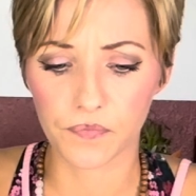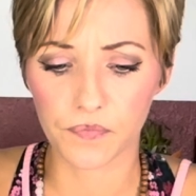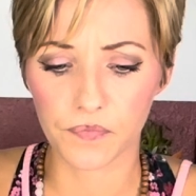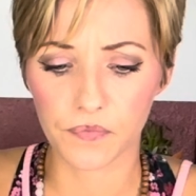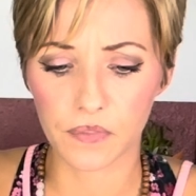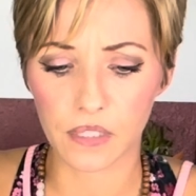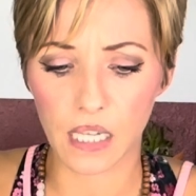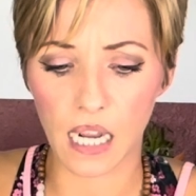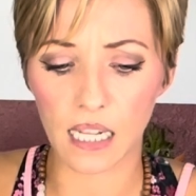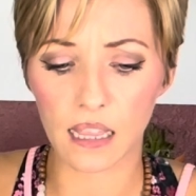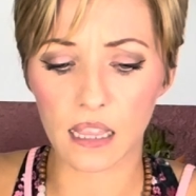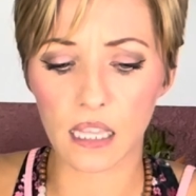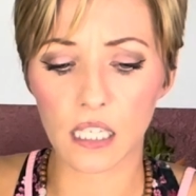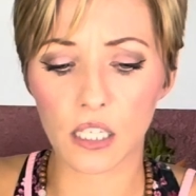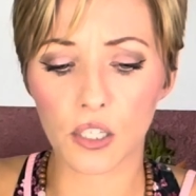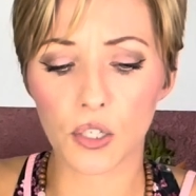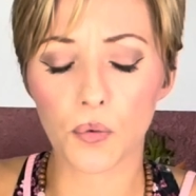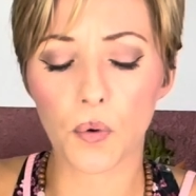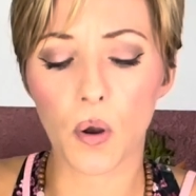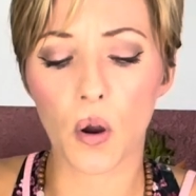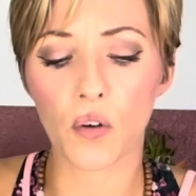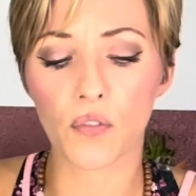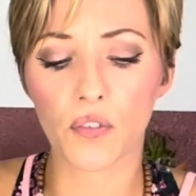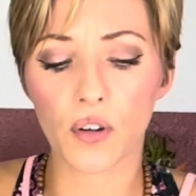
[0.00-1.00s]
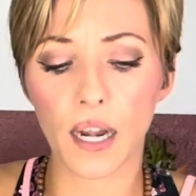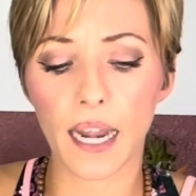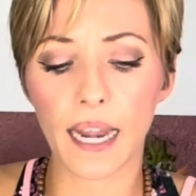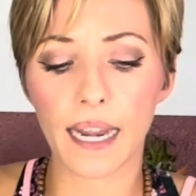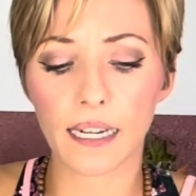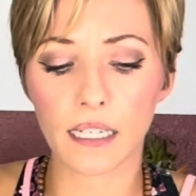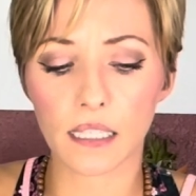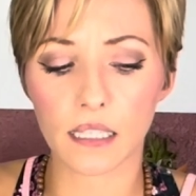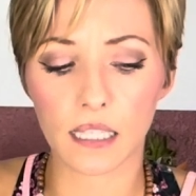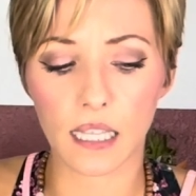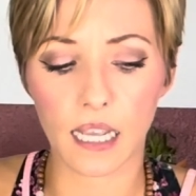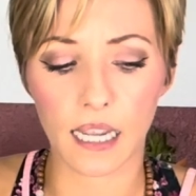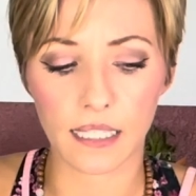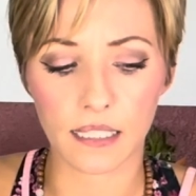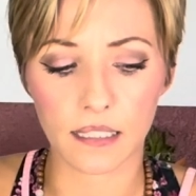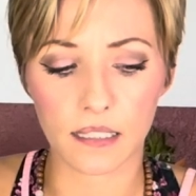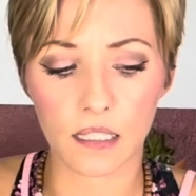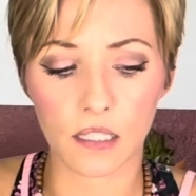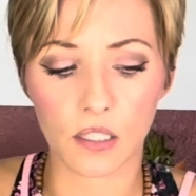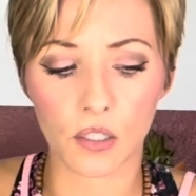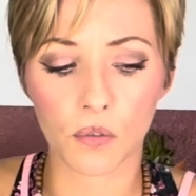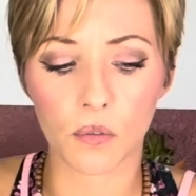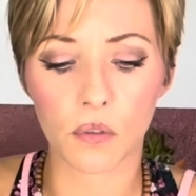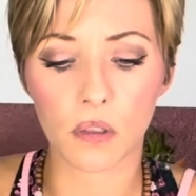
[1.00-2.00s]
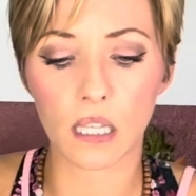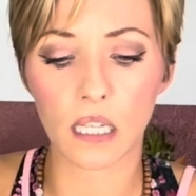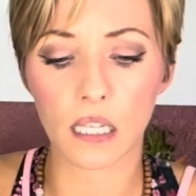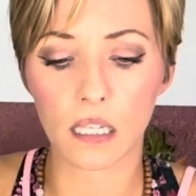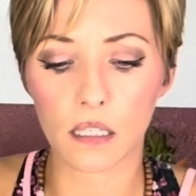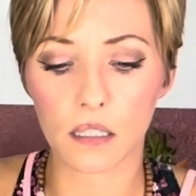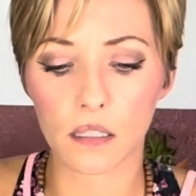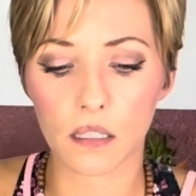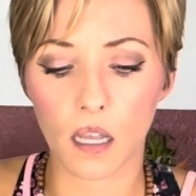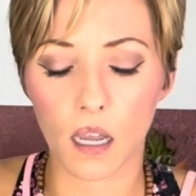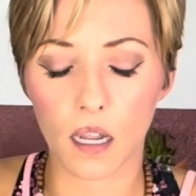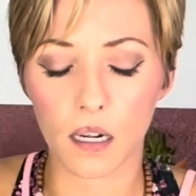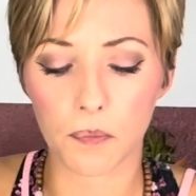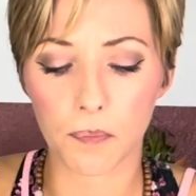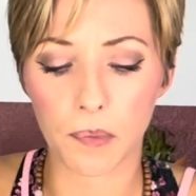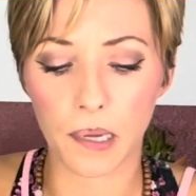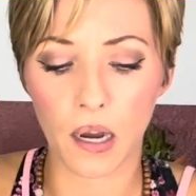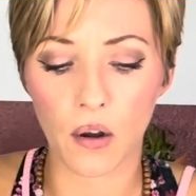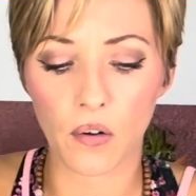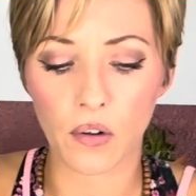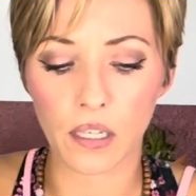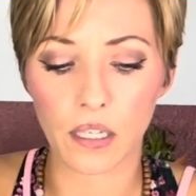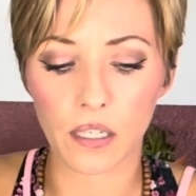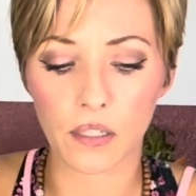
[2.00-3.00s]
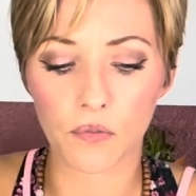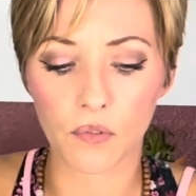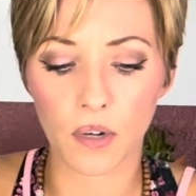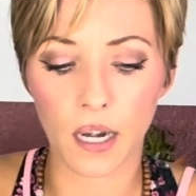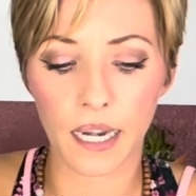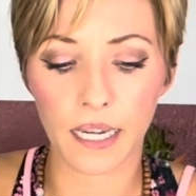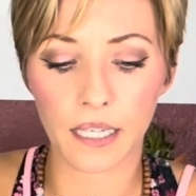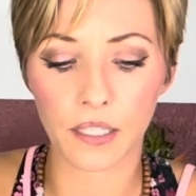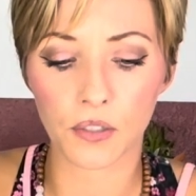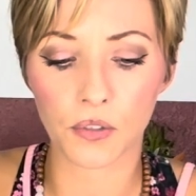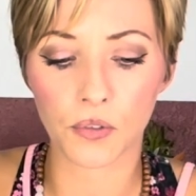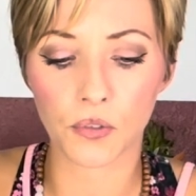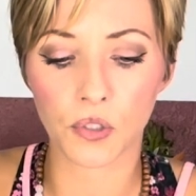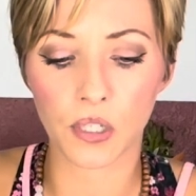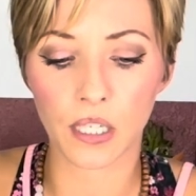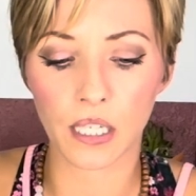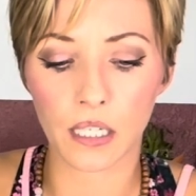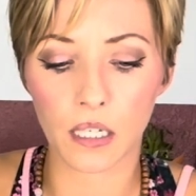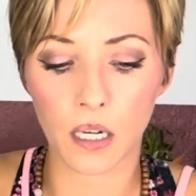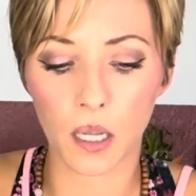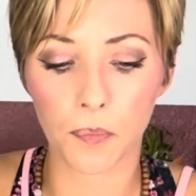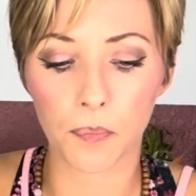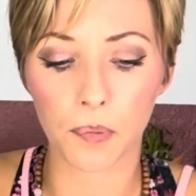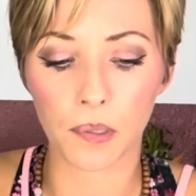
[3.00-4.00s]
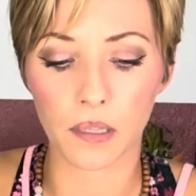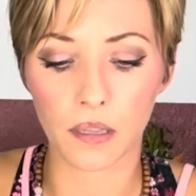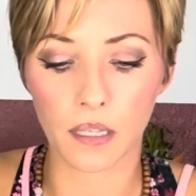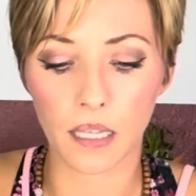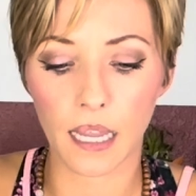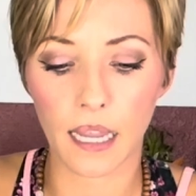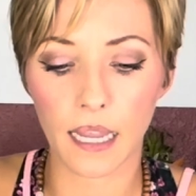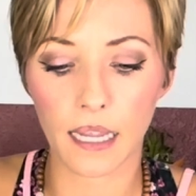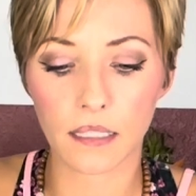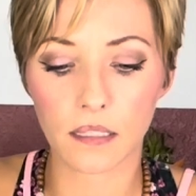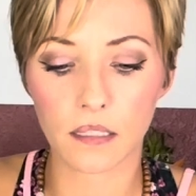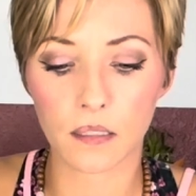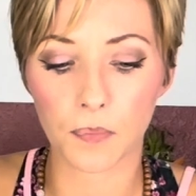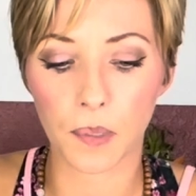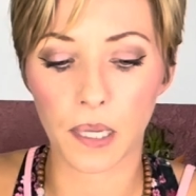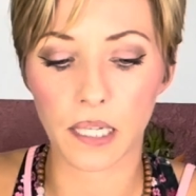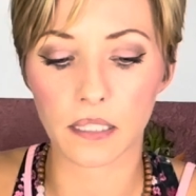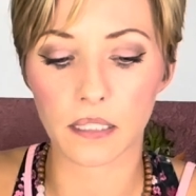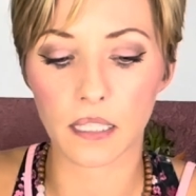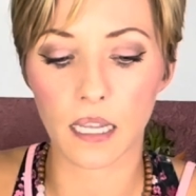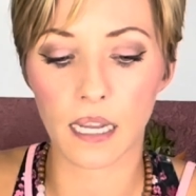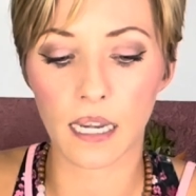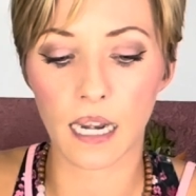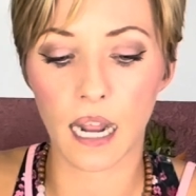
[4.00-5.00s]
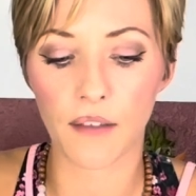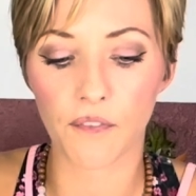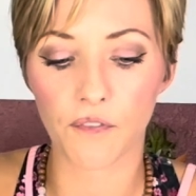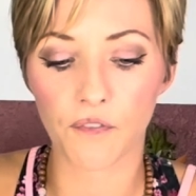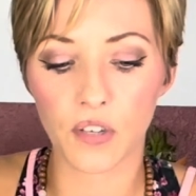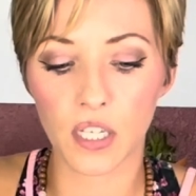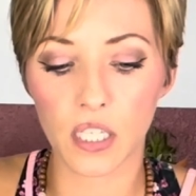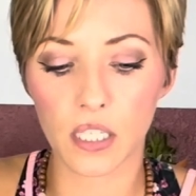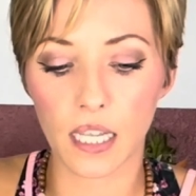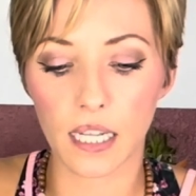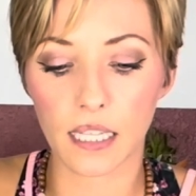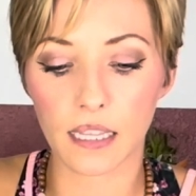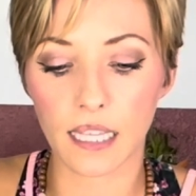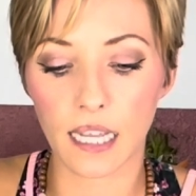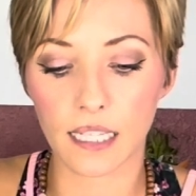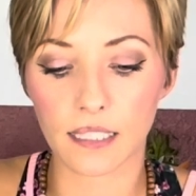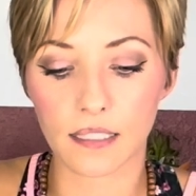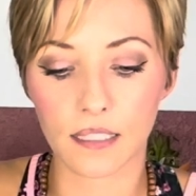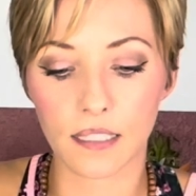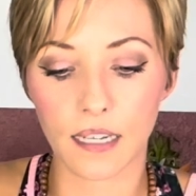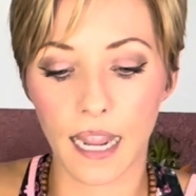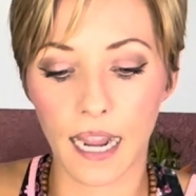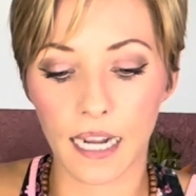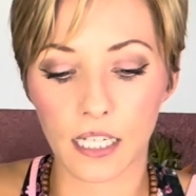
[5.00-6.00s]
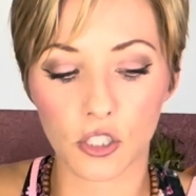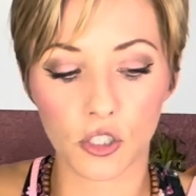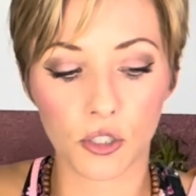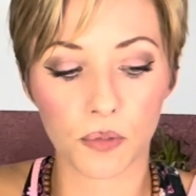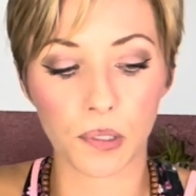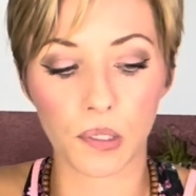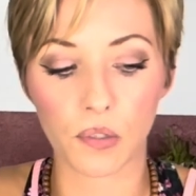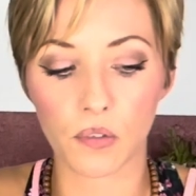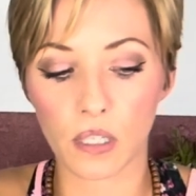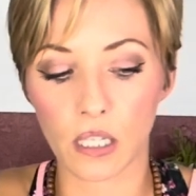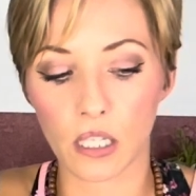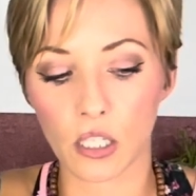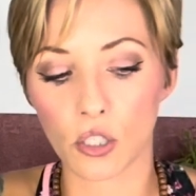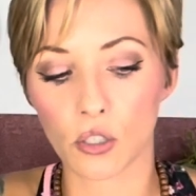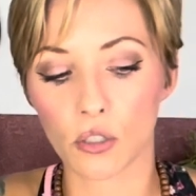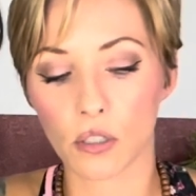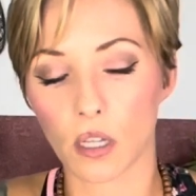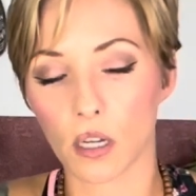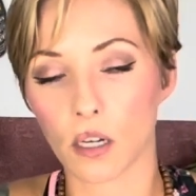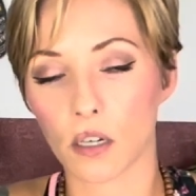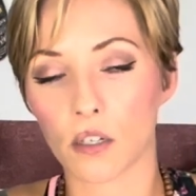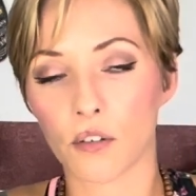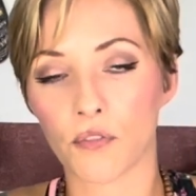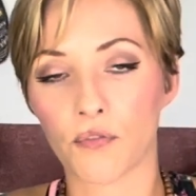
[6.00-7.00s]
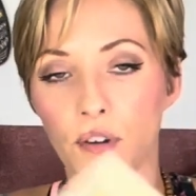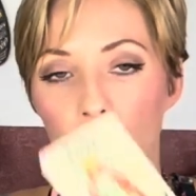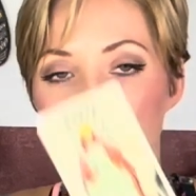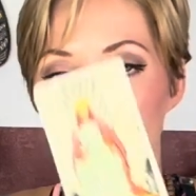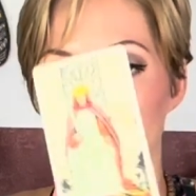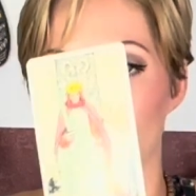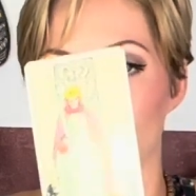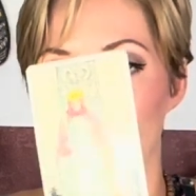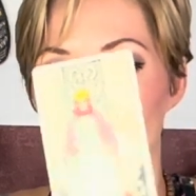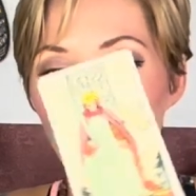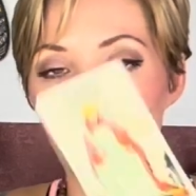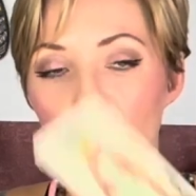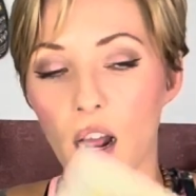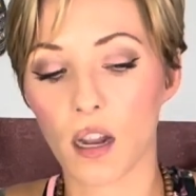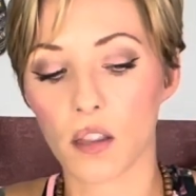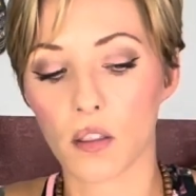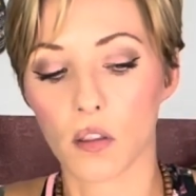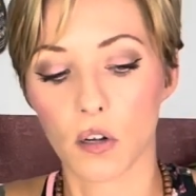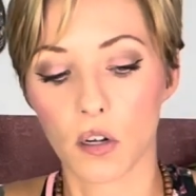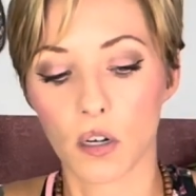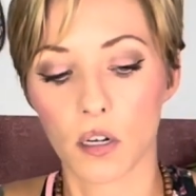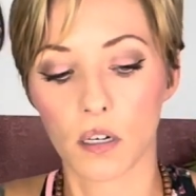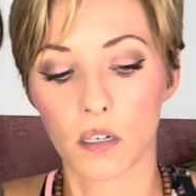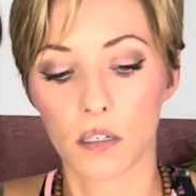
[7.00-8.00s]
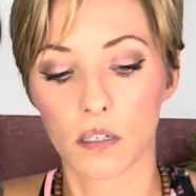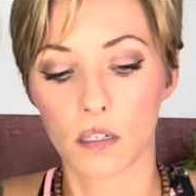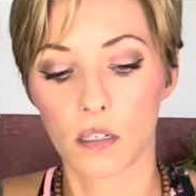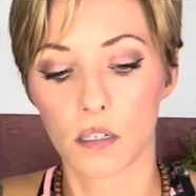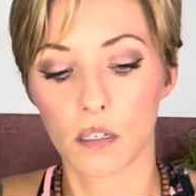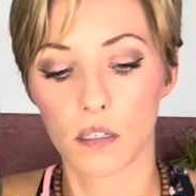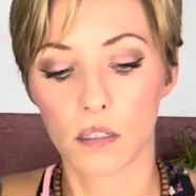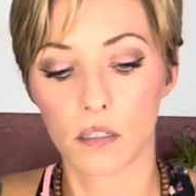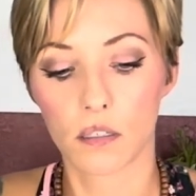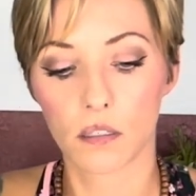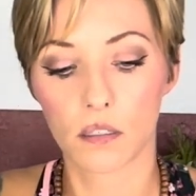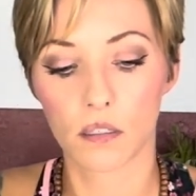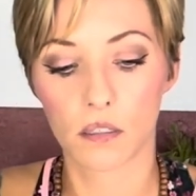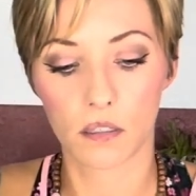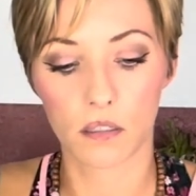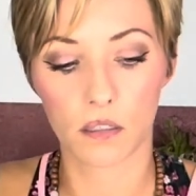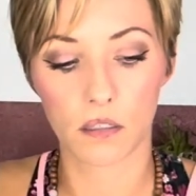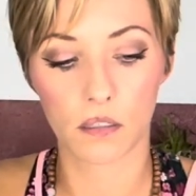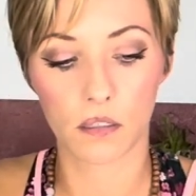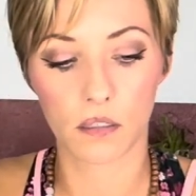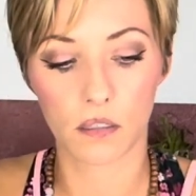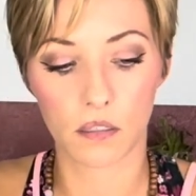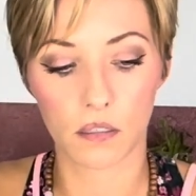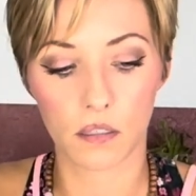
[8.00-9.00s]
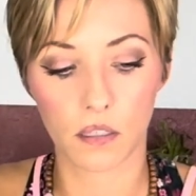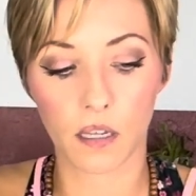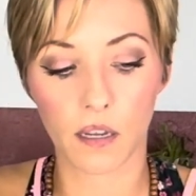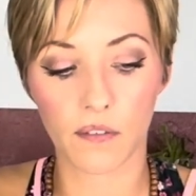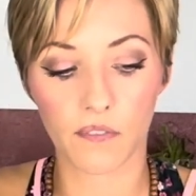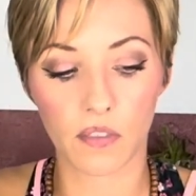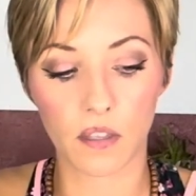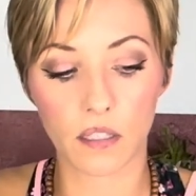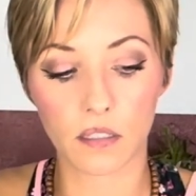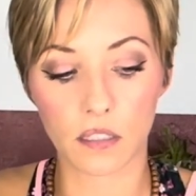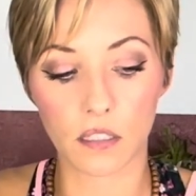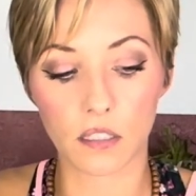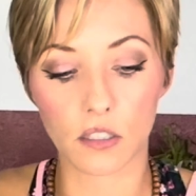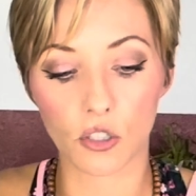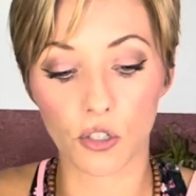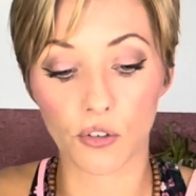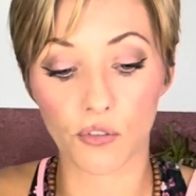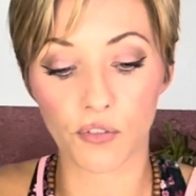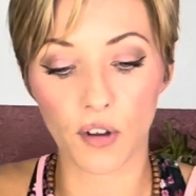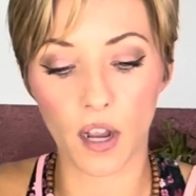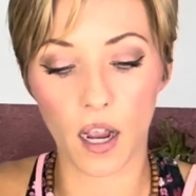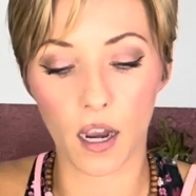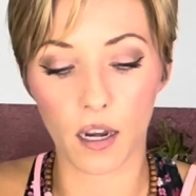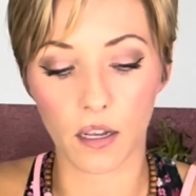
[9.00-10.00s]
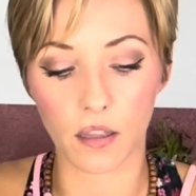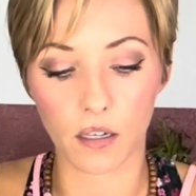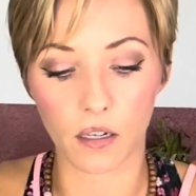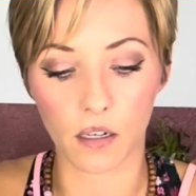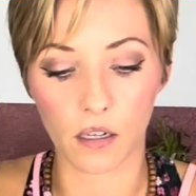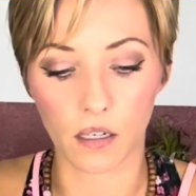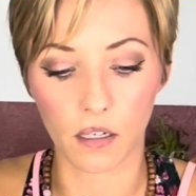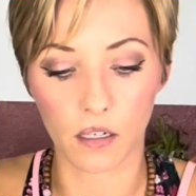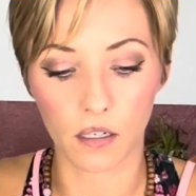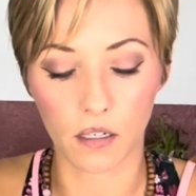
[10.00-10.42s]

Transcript: I think you overanalyze it. You think a lot about it, right? You get up in the headspace. And I feel like that's an attribute that you learned from your father. If this is your father.